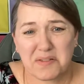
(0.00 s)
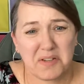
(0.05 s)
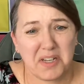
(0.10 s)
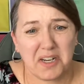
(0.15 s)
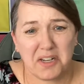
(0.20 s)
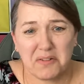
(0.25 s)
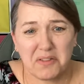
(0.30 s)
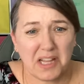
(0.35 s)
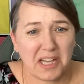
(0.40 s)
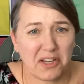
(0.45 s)

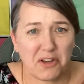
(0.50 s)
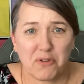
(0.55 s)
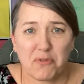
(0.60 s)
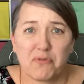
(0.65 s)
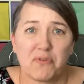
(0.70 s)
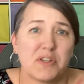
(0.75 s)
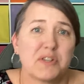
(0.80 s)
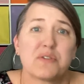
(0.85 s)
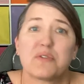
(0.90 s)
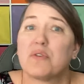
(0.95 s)
like your
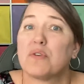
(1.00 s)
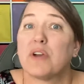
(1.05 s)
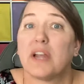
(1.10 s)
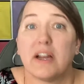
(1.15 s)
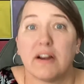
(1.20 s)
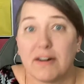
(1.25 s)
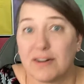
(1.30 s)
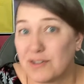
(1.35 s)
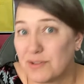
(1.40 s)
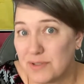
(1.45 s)
physical
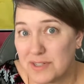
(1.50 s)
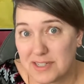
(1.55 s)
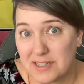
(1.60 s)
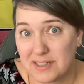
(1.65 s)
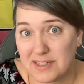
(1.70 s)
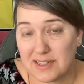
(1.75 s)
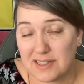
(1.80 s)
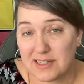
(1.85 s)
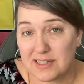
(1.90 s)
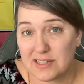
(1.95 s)

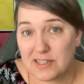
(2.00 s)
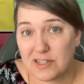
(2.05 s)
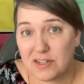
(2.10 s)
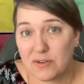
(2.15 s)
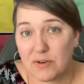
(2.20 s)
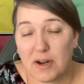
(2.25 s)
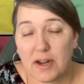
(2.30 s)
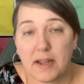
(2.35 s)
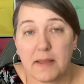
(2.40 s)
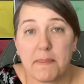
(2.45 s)
characteristics,
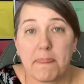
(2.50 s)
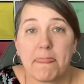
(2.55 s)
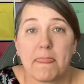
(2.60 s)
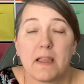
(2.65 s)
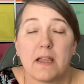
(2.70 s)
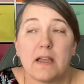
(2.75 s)
right?